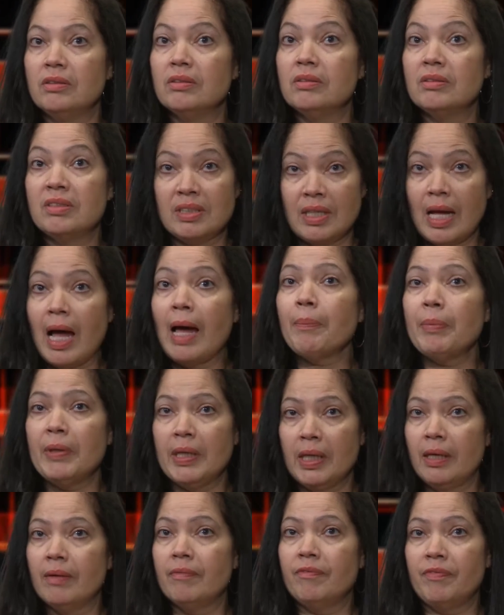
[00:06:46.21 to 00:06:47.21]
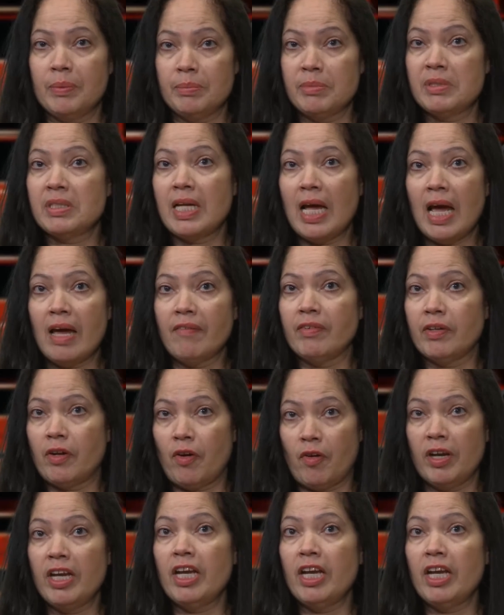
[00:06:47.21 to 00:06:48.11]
stopping him from stabbing her.